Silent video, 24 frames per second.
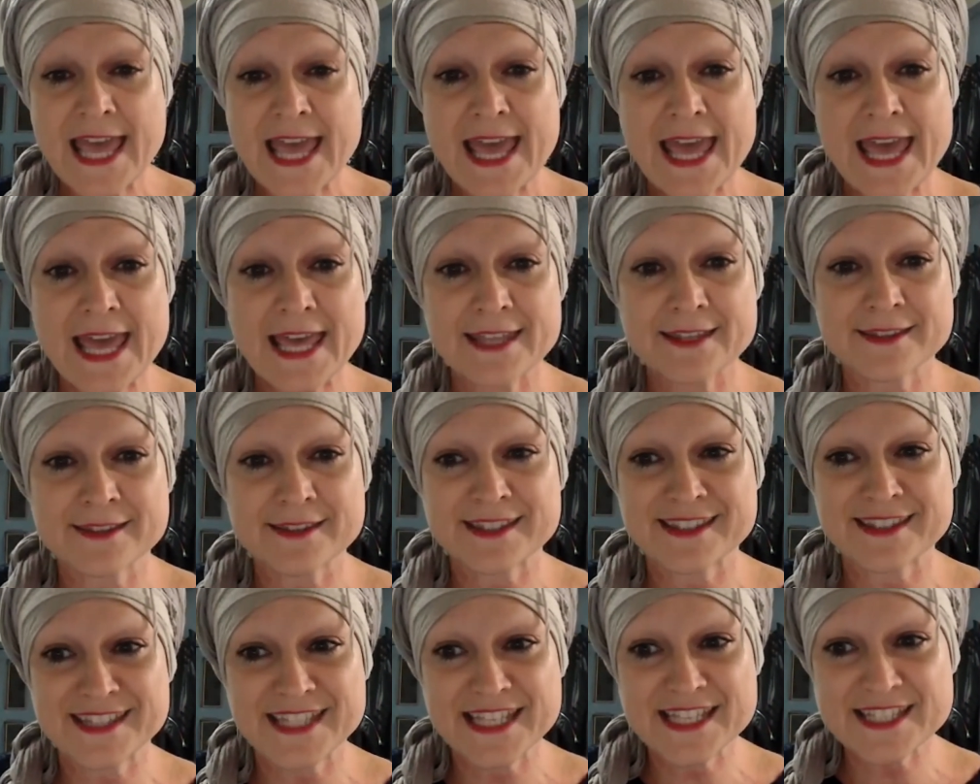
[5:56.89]
And
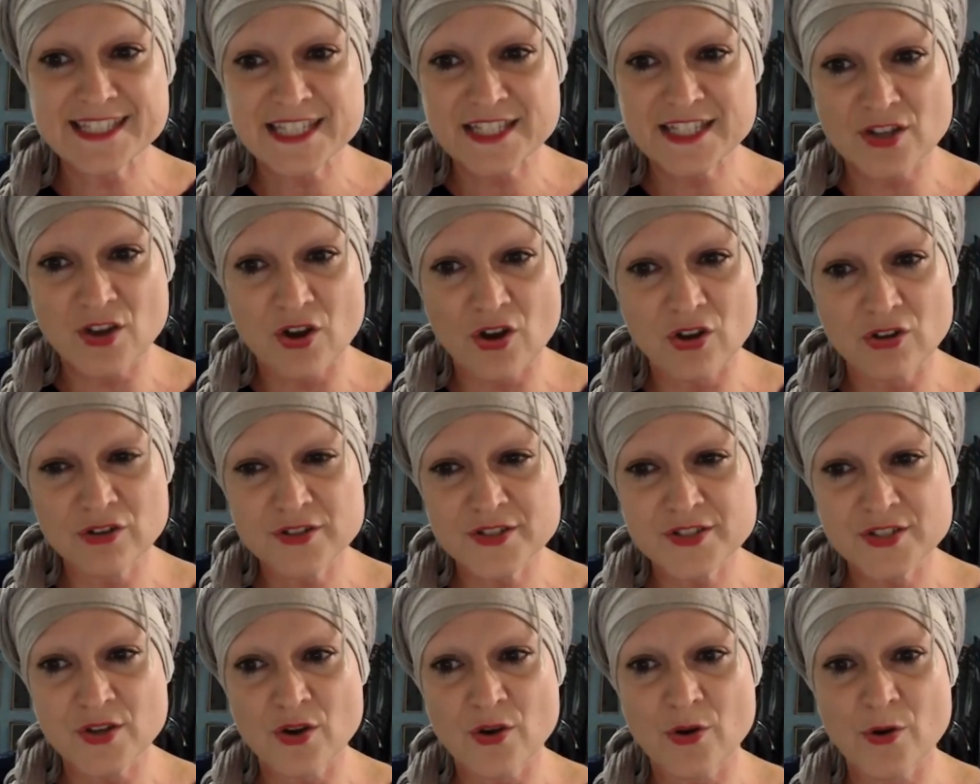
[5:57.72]
this is
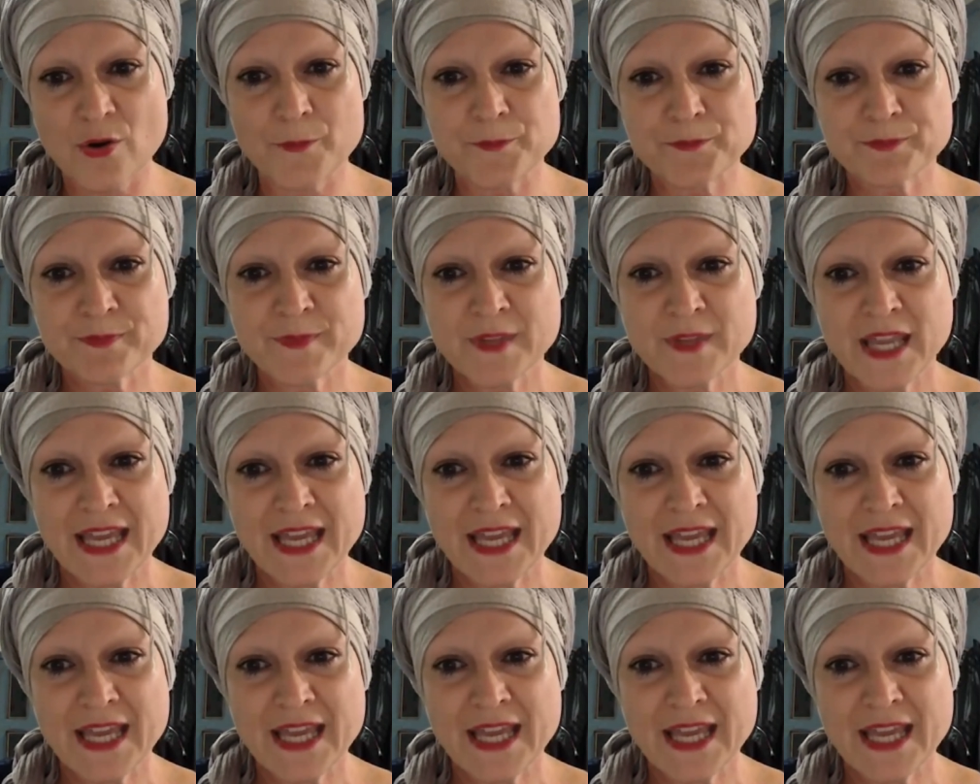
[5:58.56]
also